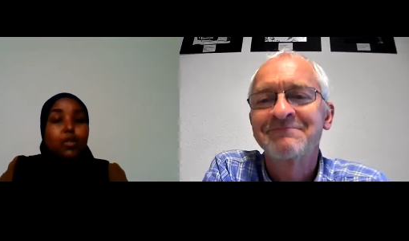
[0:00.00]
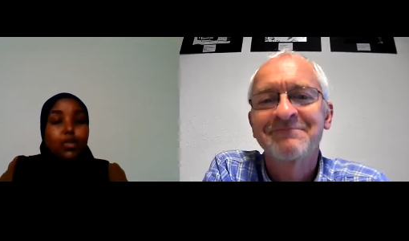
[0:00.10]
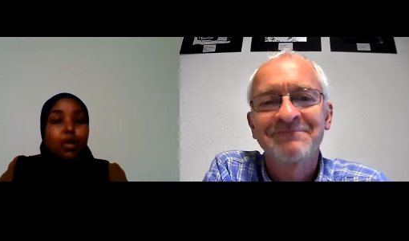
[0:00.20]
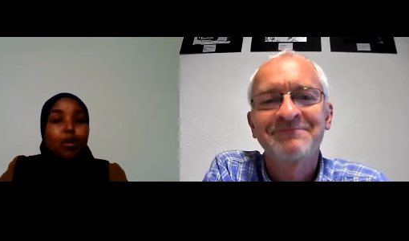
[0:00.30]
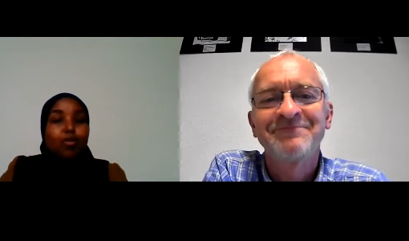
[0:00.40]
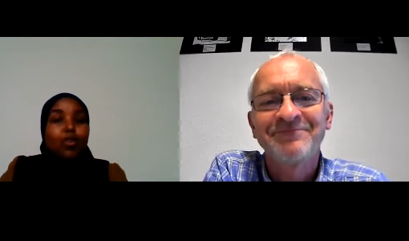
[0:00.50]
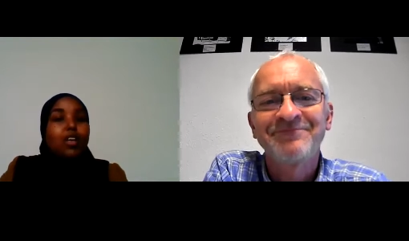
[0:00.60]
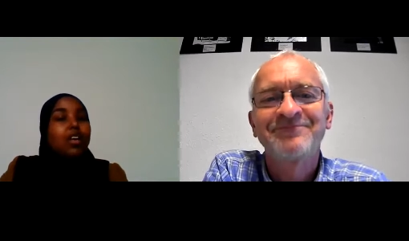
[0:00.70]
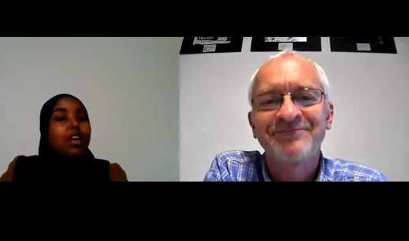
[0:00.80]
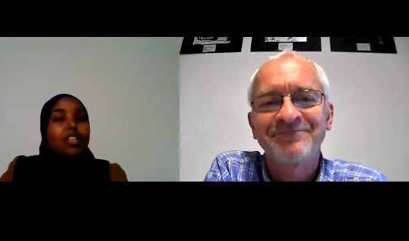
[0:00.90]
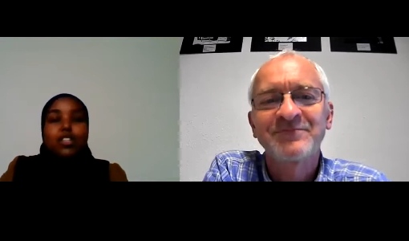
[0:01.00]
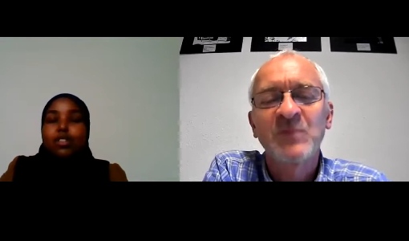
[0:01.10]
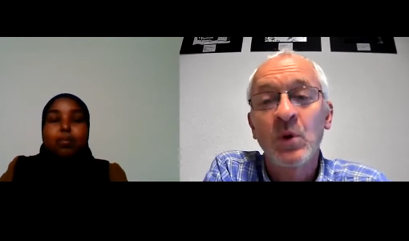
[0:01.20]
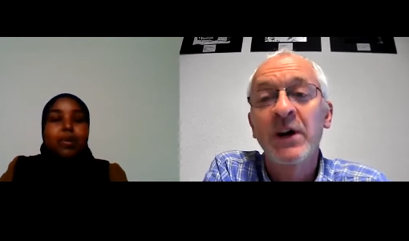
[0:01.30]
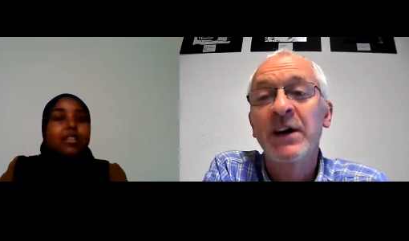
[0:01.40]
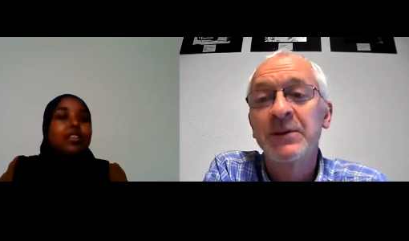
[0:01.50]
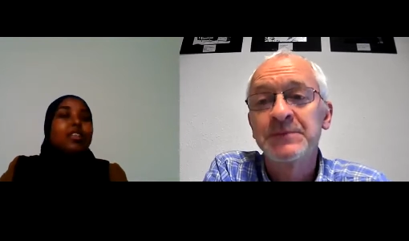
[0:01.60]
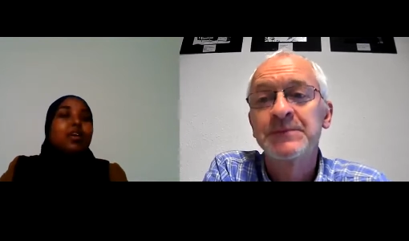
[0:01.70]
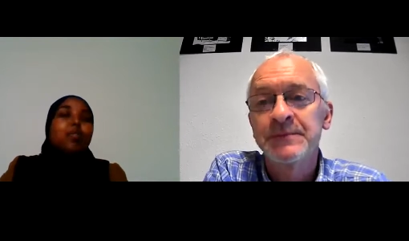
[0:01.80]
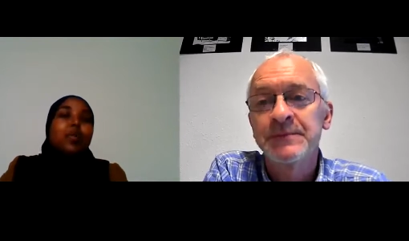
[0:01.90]
Speaker 1: herself. She's an wow. amazing
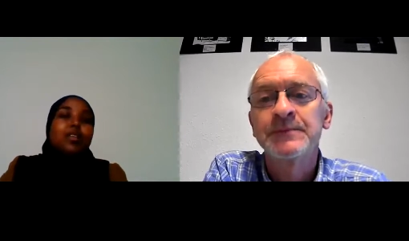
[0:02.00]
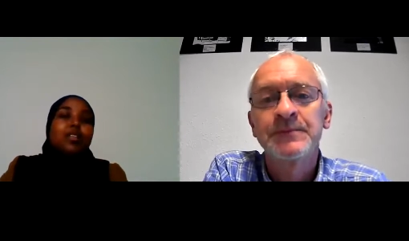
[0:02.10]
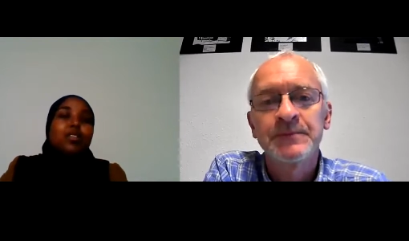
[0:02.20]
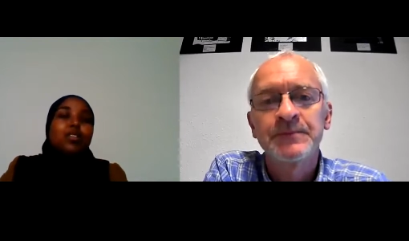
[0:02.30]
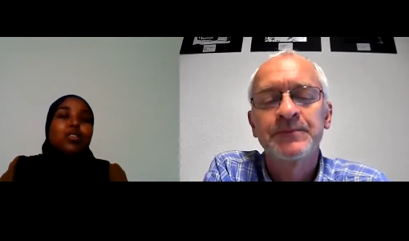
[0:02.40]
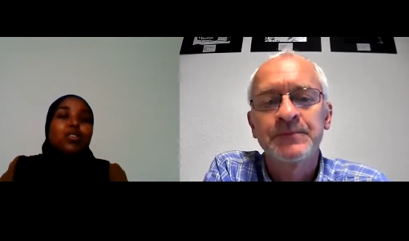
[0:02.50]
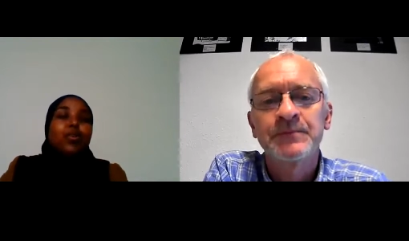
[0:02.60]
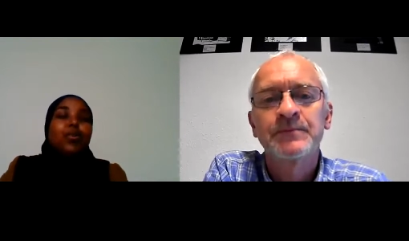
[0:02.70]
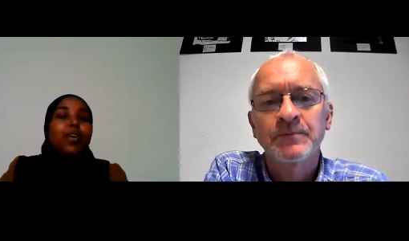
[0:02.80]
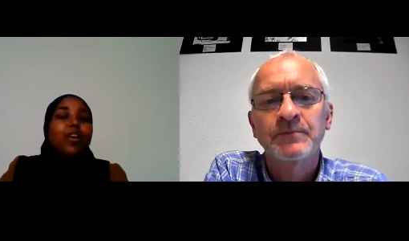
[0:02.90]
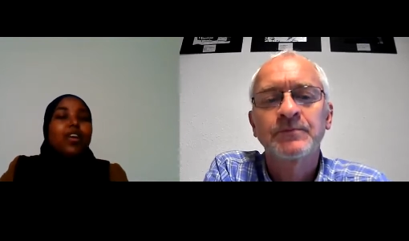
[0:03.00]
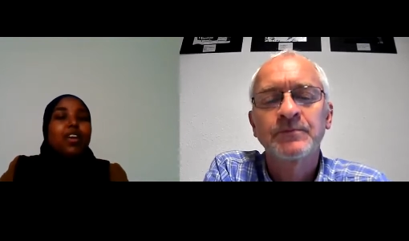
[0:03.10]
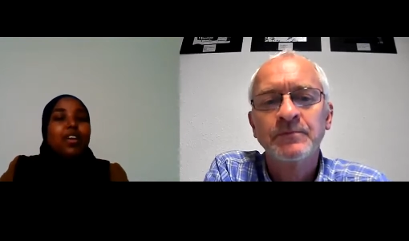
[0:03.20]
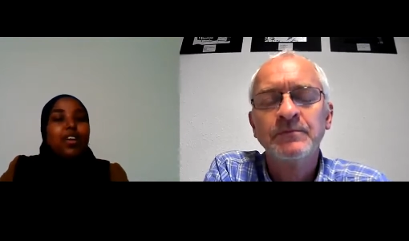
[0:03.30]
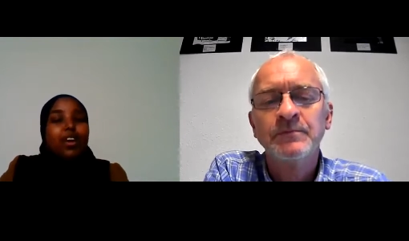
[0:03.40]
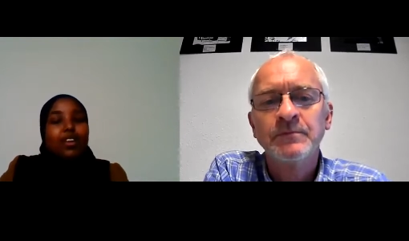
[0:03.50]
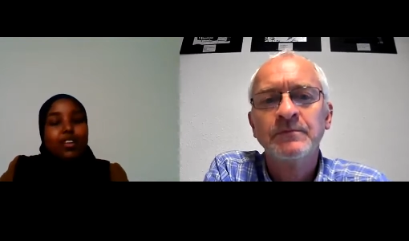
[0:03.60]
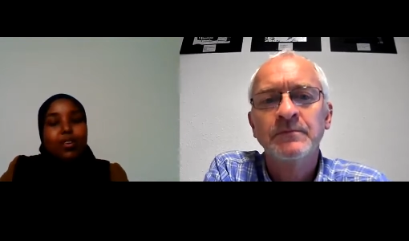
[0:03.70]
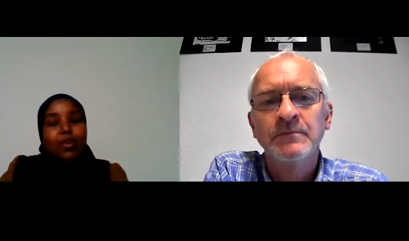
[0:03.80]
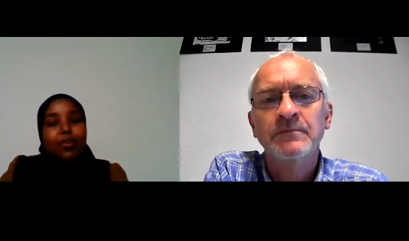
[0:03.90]
young person. So, you
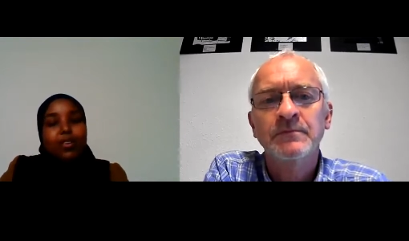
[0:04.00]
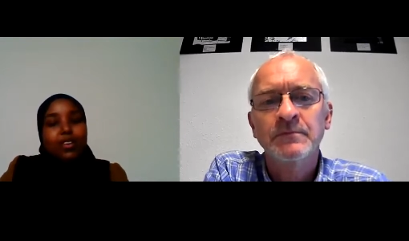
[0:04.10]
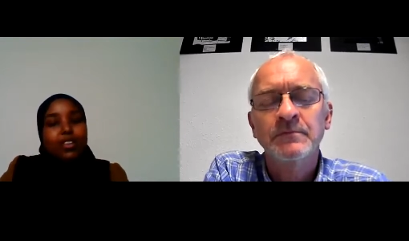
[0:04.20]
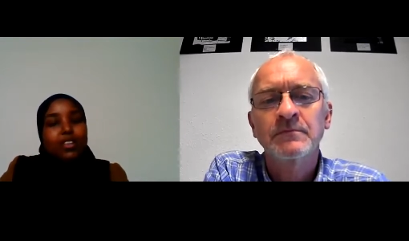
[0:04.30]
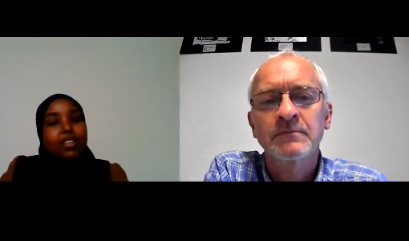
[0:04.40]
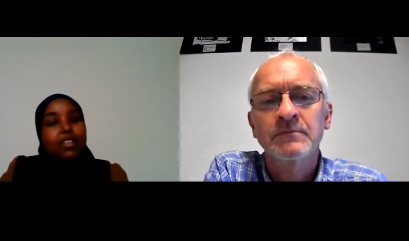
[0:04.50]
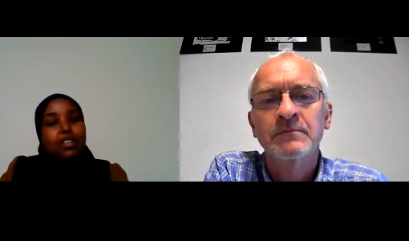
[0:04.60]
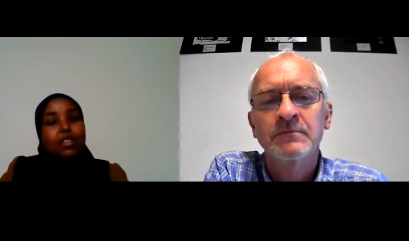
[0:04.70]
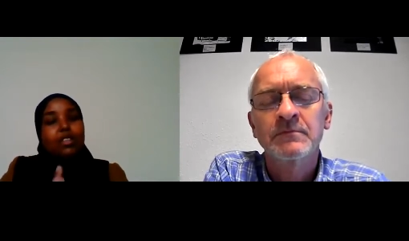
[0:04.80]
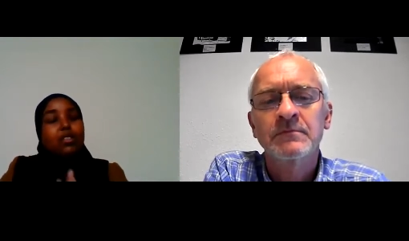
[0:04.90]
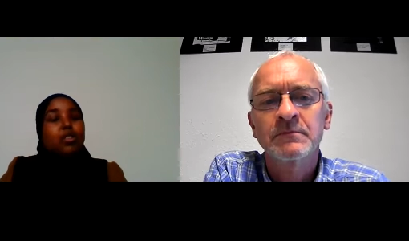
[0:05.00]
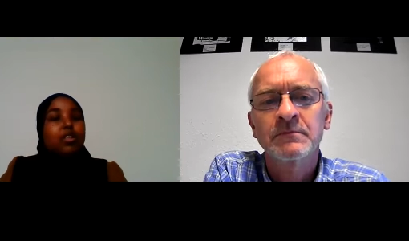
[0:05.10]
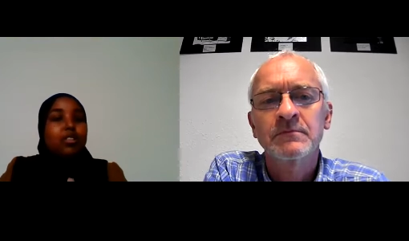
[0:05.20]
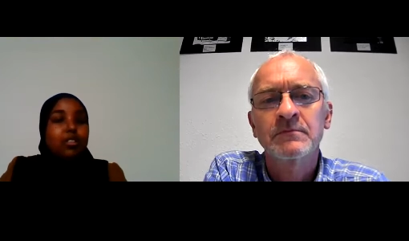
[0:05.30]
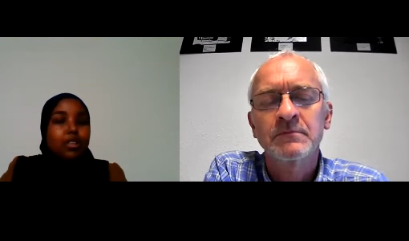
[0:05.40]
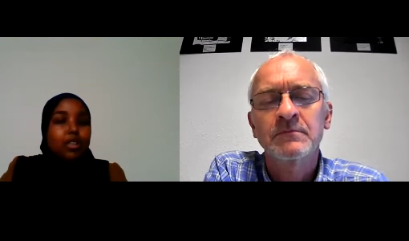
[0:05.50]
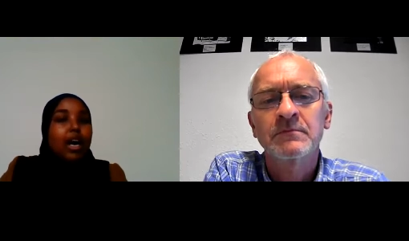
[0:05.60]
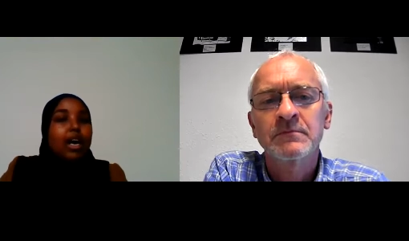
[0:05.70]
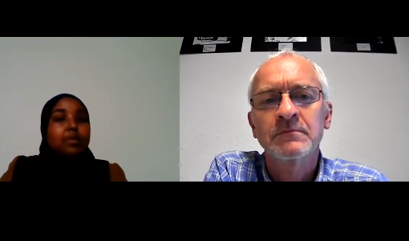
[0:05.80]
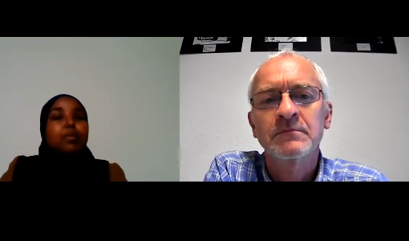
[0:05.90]
know, it, it, it's, it's, it
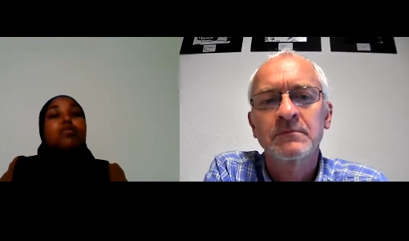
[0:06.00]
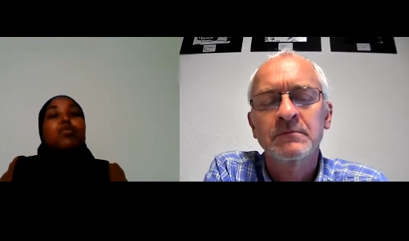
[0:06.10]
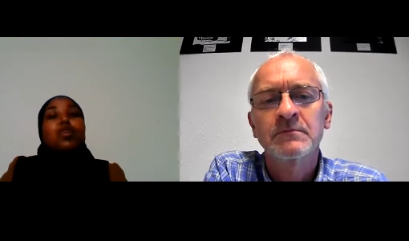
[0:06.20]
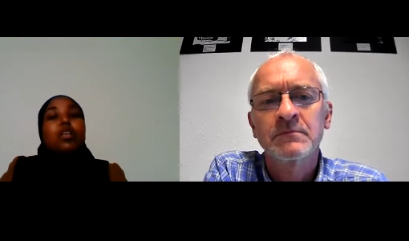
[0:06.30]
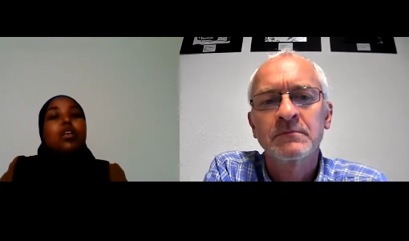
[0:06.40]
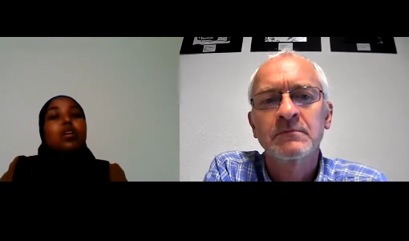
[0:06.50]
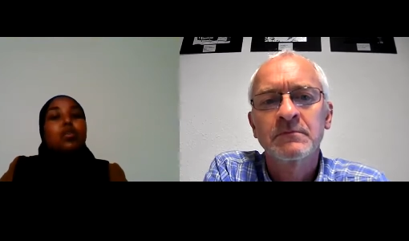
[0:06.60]
has been really a